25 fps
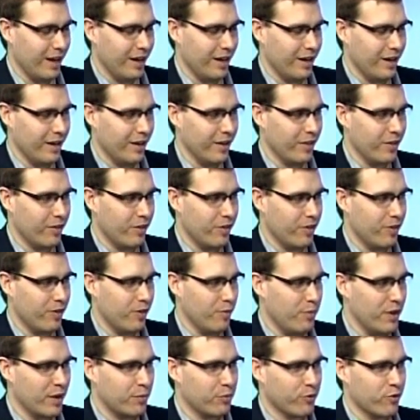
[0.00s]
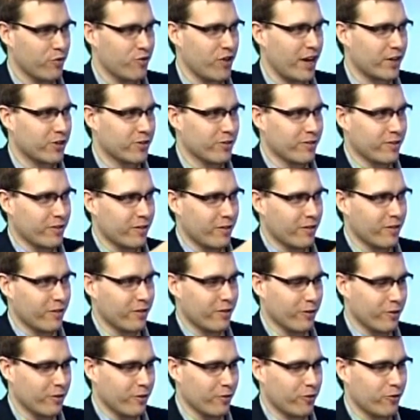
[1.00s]
uh, the big projector and
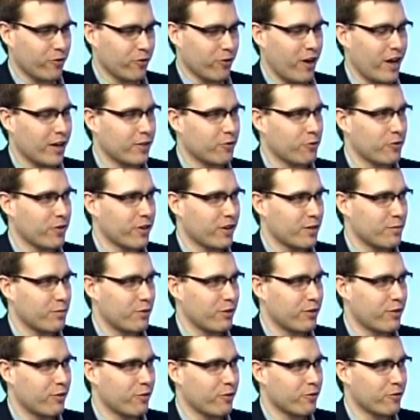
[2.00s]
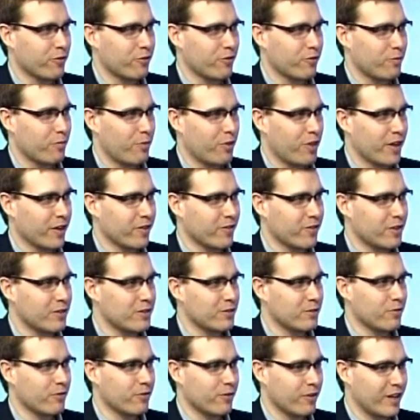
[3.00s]
the little slots where you could put those things
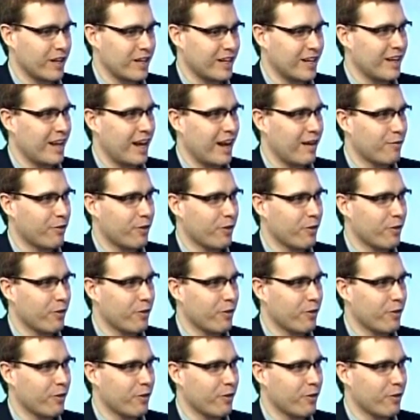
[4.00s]
into. So they did